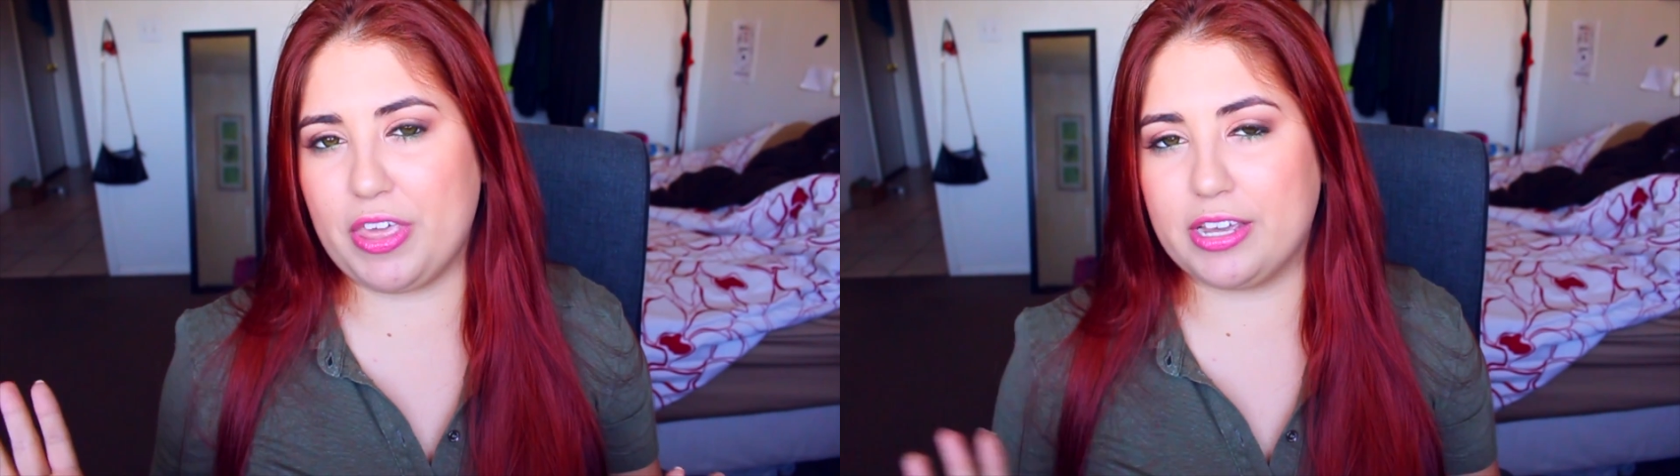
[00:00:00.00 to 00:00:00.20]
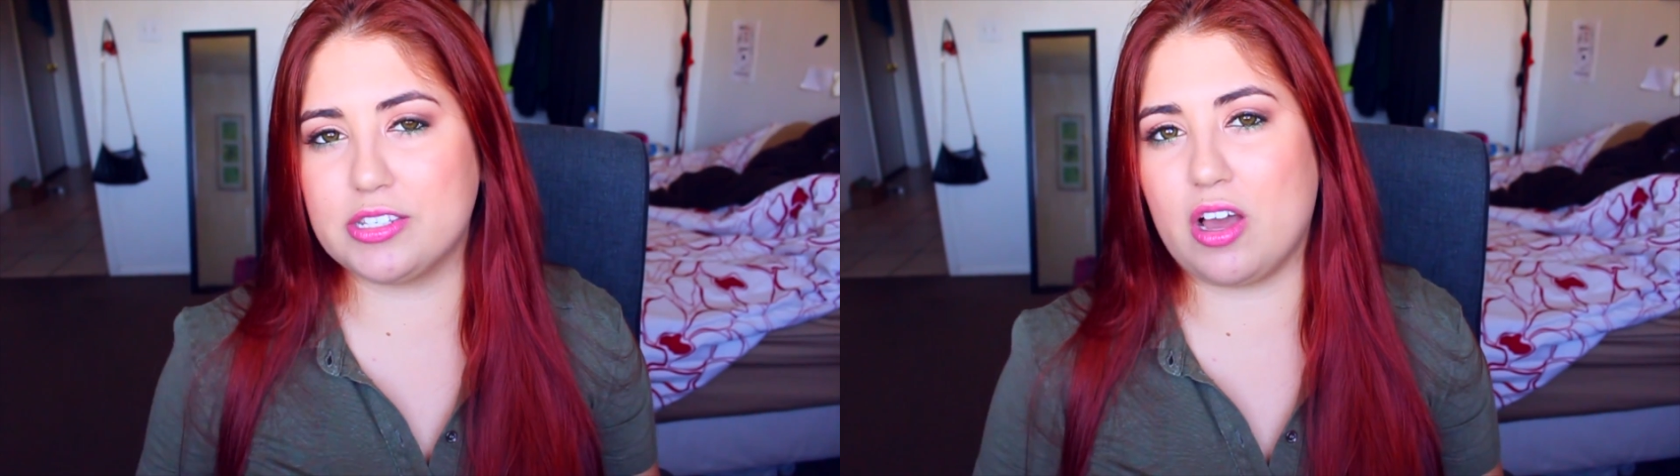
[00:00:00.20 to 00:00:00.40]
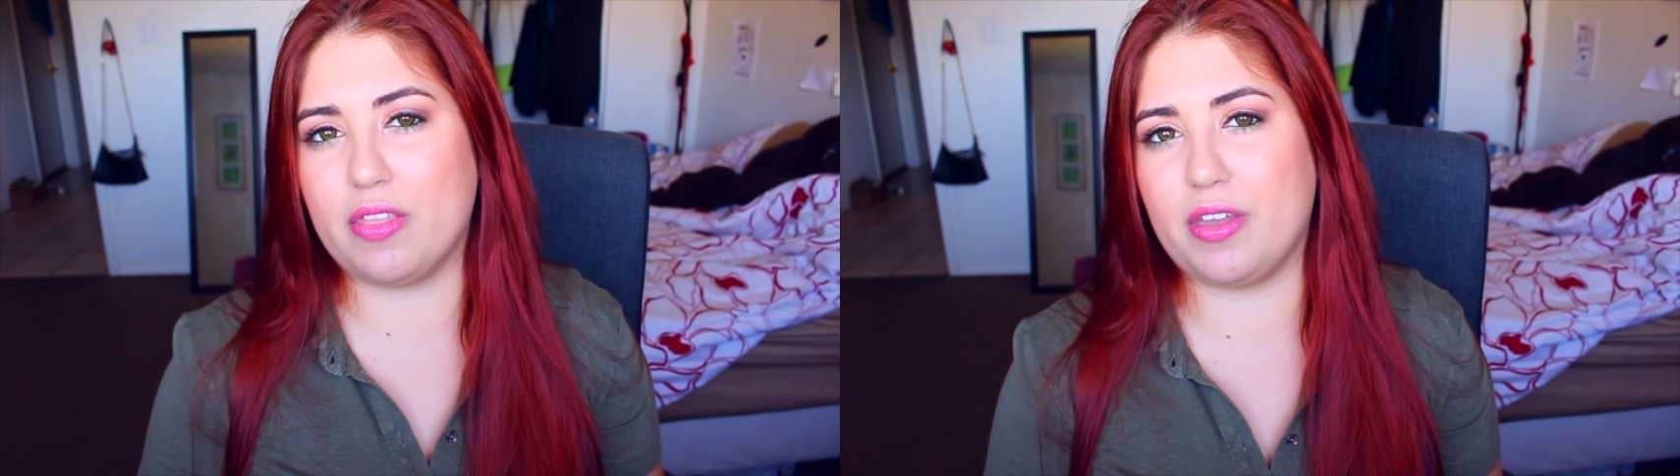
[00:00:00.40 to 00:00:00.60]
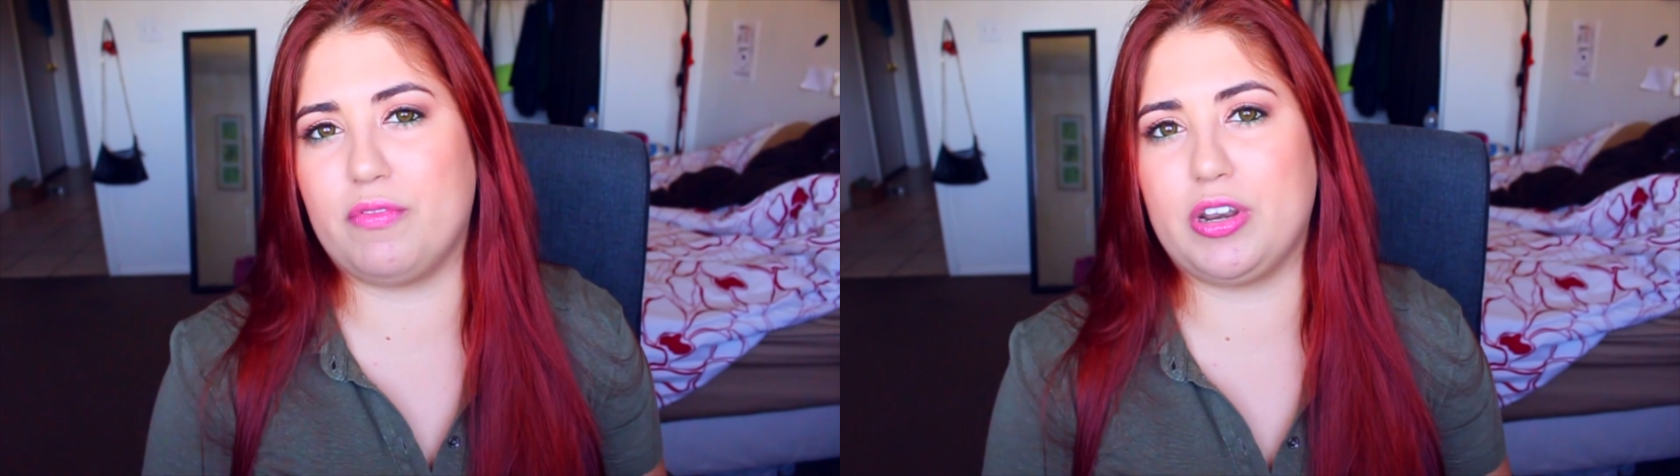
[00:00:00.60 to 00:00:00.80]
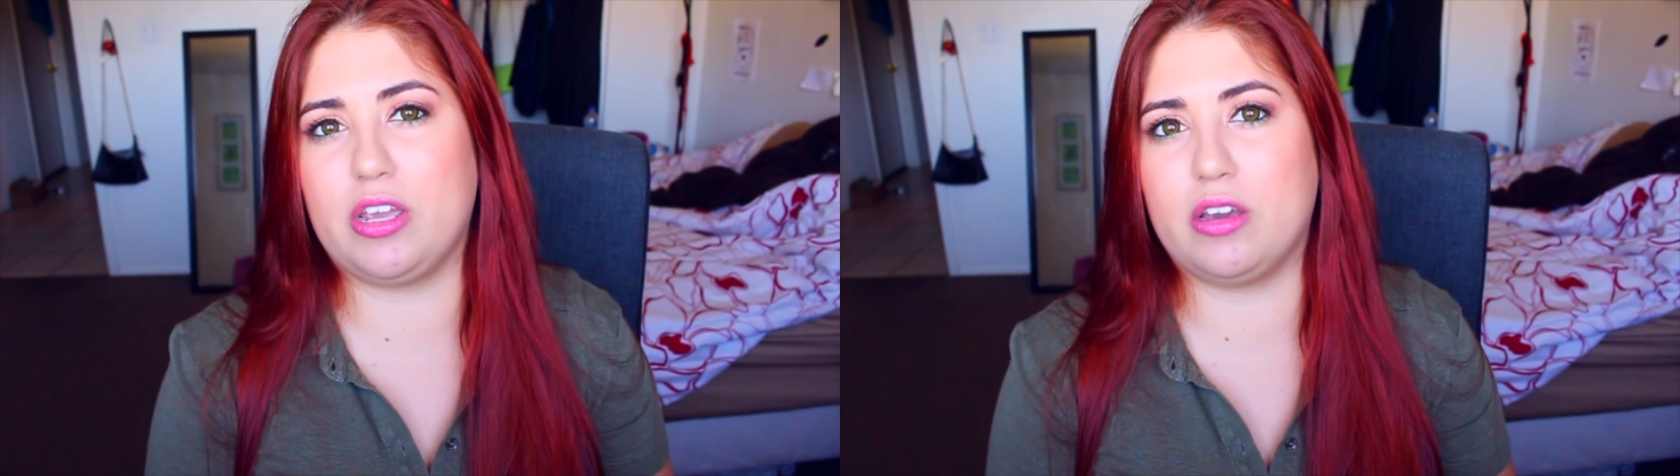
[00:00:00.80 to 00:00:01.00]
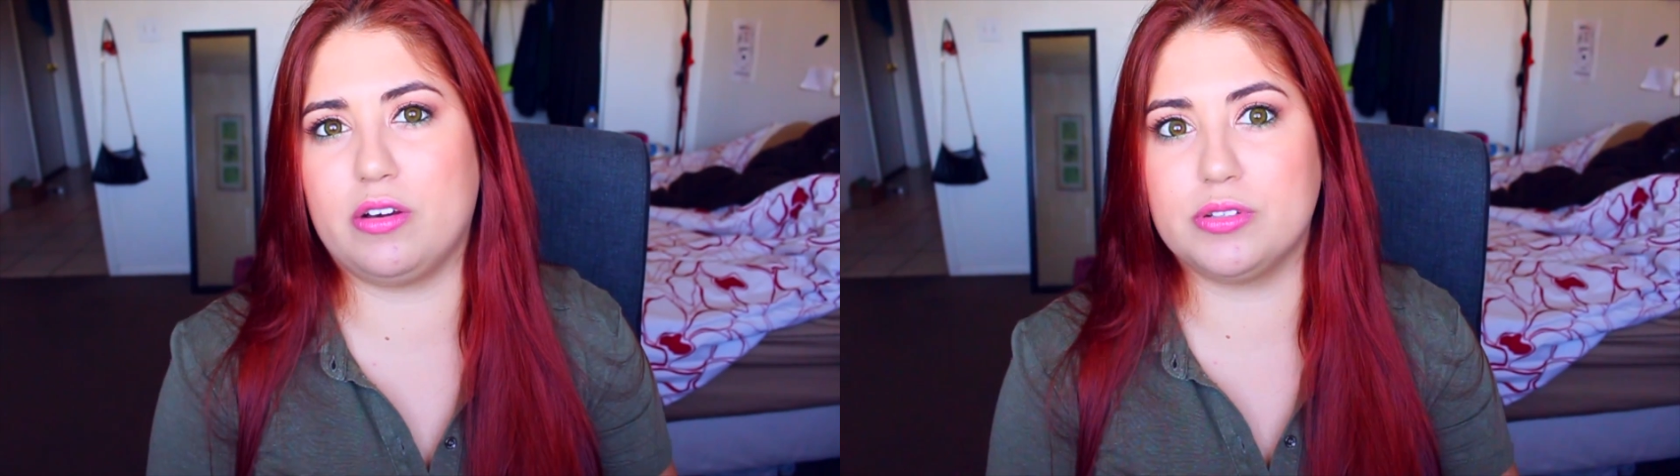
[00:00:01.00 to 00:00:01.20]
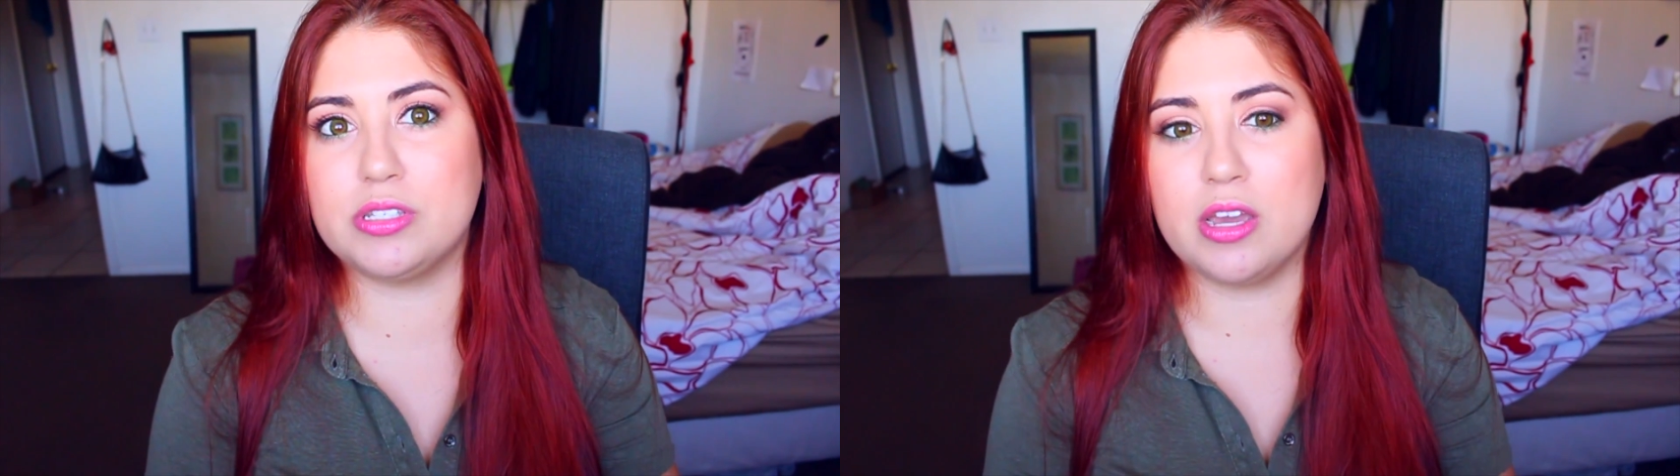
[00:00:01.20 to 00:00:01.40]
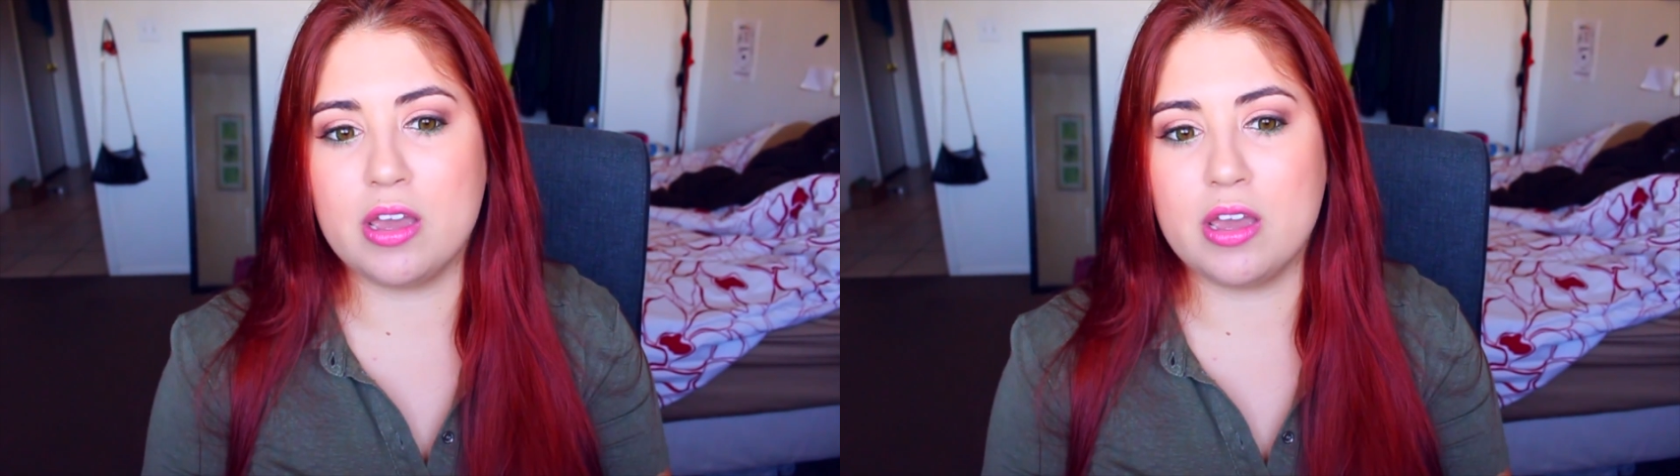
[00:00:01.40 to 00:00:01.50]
things on their videos.